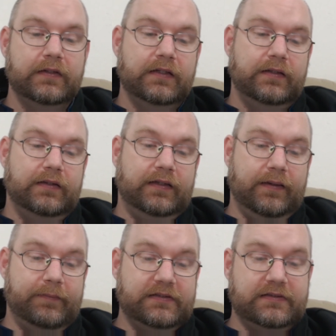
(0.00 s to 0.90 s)
The
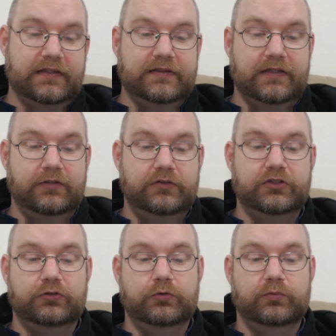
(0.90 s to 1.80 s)
Gibbons continued
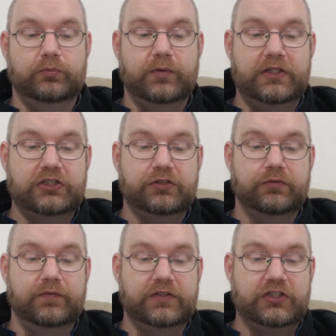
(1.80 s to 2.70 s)
to reach
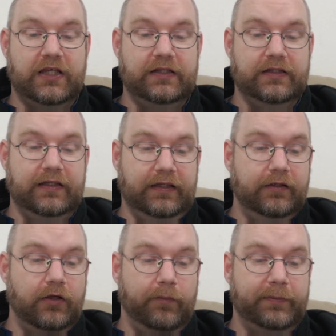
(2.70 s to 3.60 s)
through the chain link,
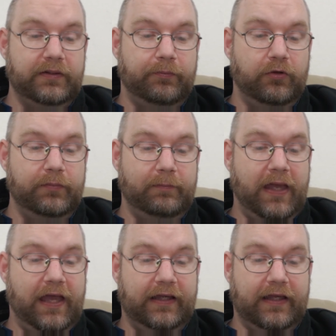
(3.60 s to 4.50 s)
hoping to pull me
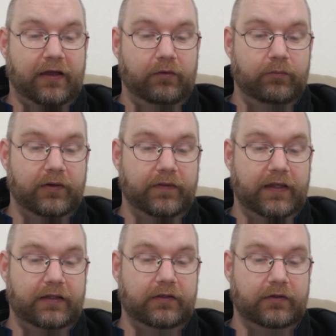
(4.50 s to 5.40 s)
back out where they
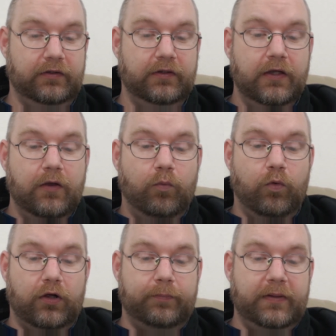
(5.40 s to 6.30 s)
could
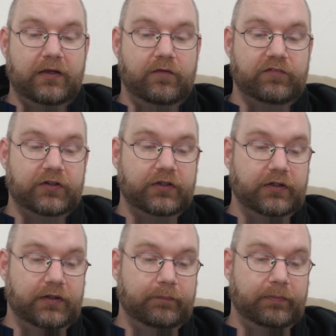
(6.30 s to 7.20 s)
work me over
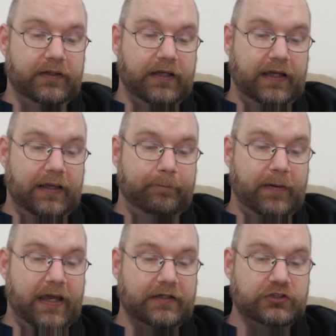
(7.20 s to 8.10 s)
good, but I had
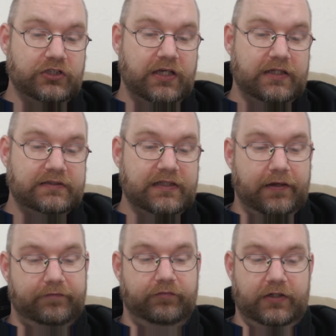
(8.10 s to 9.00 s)
backed just
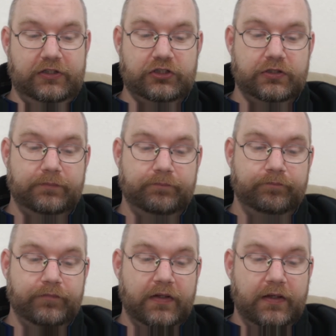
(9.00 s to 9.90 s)
out of reach.
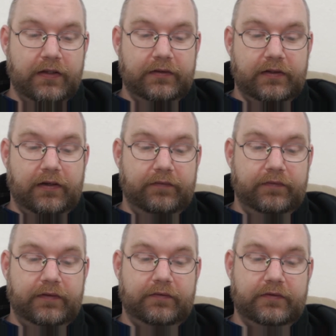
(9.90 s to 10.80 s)
Now,
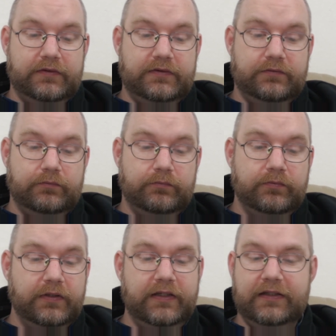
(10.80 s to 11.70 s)
there is
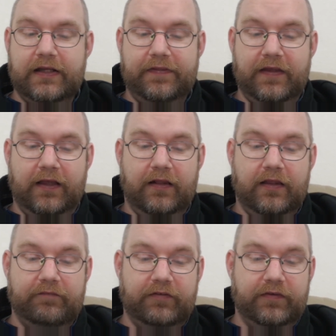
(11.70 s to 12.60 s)
really nothing
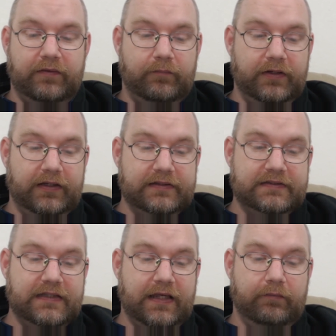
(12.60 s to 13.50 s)
clever that one can
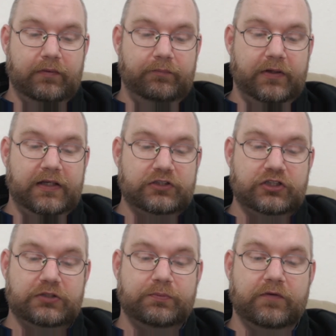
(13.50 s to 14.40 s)
say when one has
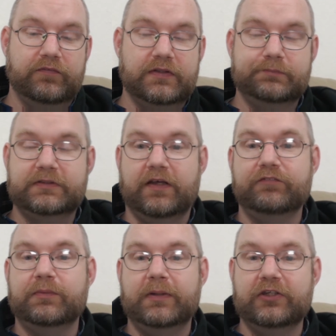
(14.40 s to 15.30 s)
just proven himself
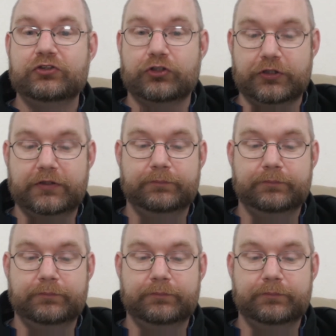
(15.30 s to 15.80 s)
to be a jerk.